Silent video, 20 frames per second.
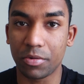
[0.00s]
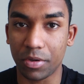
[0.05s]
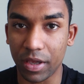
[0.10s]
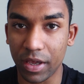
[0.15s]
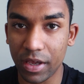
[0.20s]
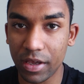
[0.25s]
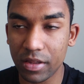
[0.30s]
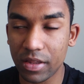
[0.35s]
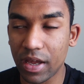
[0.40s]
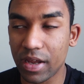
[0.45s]

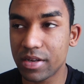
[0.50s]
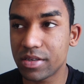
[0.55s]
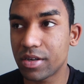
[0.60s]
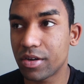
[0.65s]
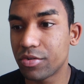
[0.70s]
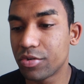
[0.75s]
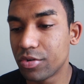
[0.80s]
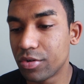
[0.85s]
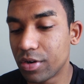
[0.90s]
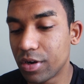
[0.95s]
Okay, that is
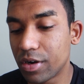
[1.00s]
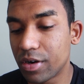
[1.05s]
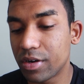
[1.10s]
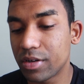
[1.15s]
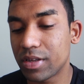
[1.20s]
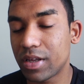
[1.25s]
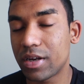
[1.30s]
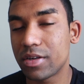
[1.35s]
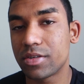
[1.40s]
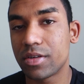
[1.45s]
how you
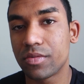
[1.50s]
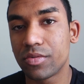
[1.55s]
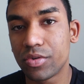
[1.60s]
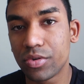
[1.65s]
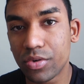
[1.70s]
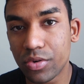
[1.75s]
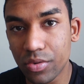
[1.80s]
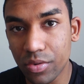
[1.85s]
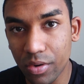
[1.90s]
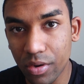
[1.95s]
learn, that is how you
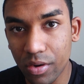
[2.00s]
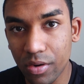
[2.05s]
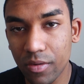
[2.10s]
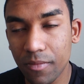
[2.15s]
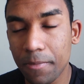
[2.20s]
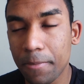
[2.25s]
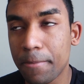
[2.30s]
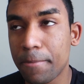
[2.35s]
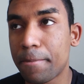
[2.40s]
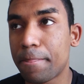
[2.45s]
grow,
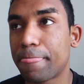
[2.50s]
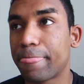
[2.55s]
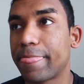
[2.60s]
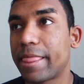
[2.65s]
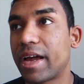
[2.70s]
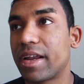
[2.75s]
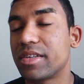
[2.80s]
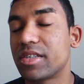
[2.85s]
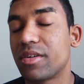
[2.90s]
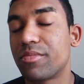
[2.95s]

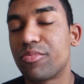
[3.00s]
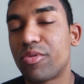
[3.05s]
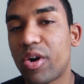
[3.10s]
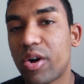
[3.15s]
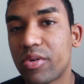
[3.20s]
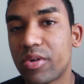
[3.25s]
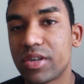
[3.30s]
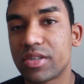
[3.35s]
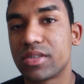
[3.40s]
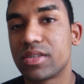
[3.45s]
that is how
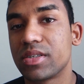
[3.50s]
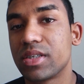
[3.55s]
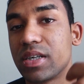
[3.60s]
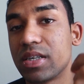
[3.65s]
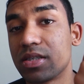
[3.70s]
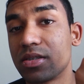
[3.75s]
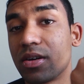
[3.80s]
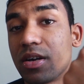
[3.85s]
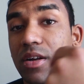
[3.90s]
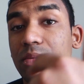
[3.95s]
progress
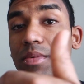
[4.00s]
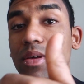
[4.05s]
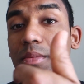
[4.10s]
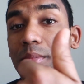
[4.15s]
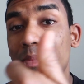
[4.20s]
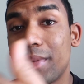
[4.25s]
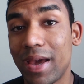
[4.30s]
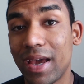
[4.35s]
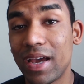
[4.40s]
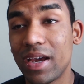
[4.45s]
is going to be
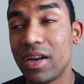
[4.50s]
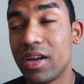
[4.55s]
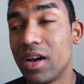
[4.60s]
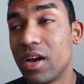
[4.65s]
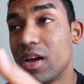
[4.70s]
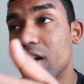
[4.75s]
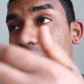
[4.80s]
made.